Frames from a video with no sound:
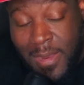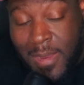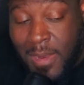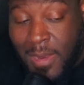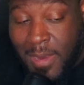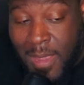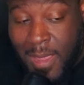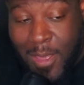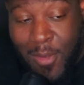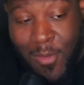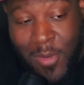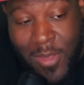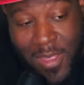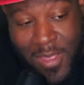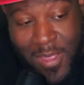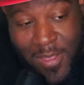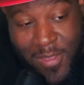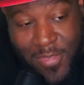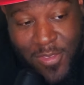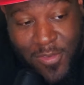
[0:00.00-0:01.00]
Now,
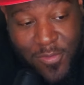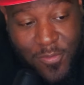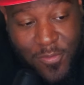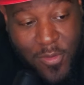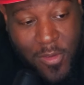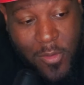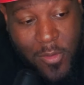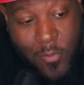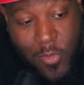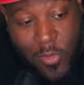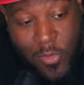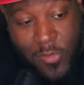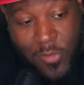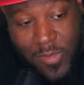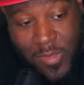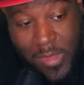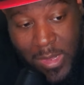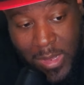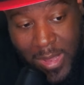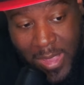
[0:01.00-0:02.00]
this variant, we're going to see
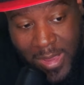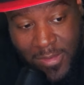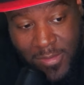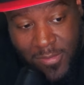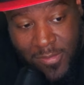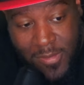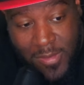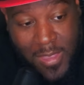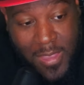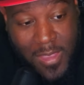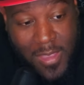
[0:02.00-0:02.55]
the lights